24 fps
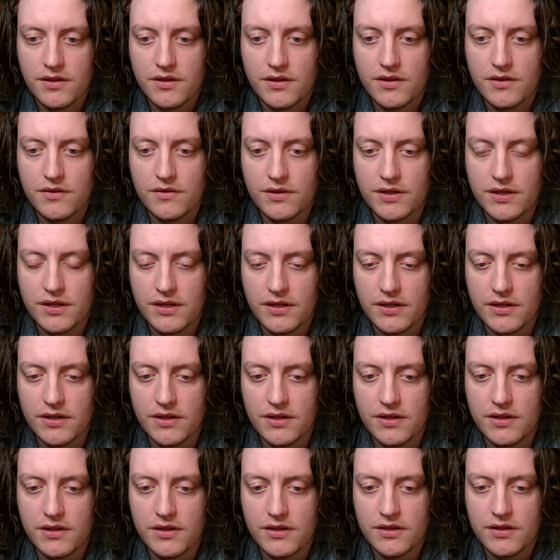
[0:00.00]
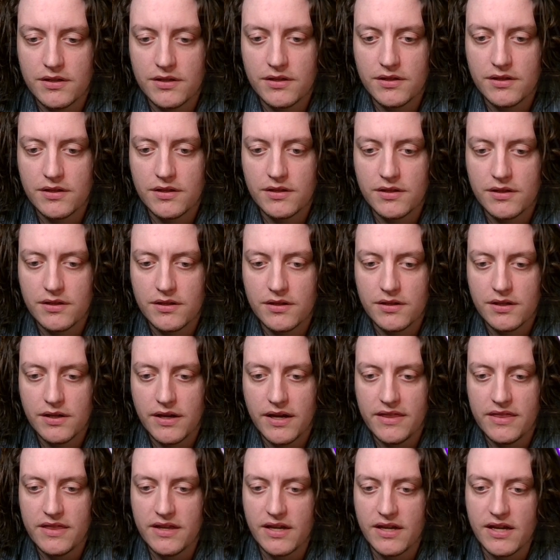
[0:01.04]
Okay,
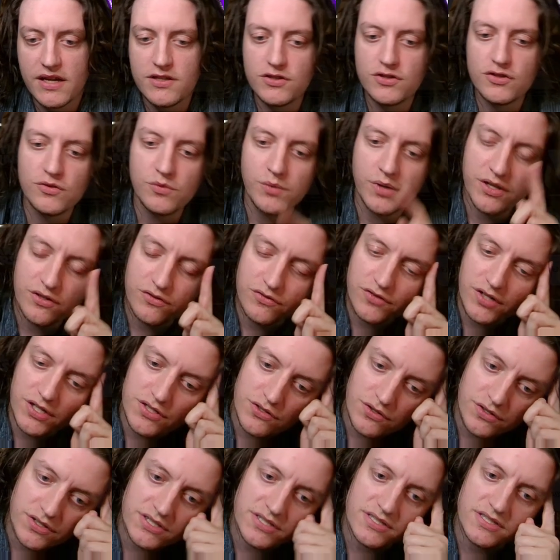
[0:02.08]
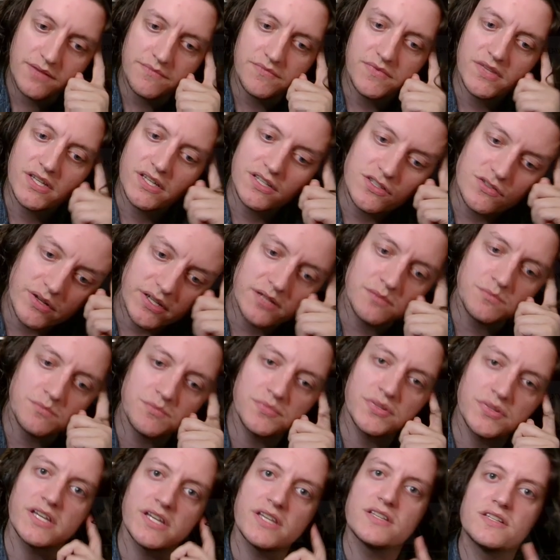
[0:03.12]
I think I do want to resource something so I can
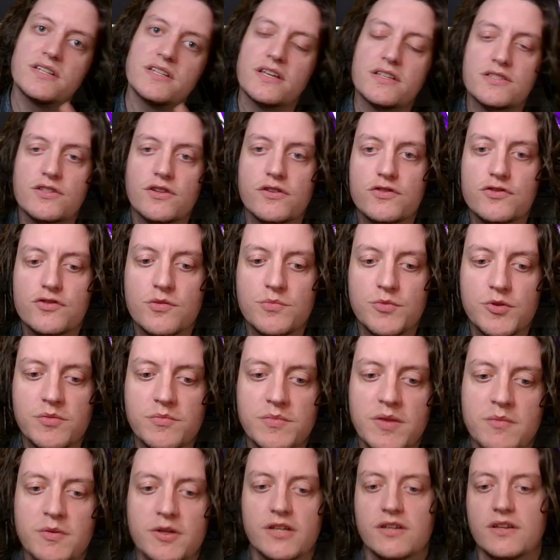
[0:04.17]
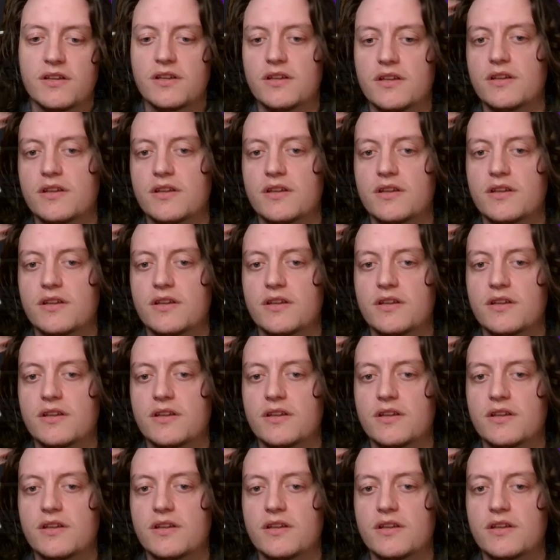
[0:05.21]
play the Death Star Trooper, maybe.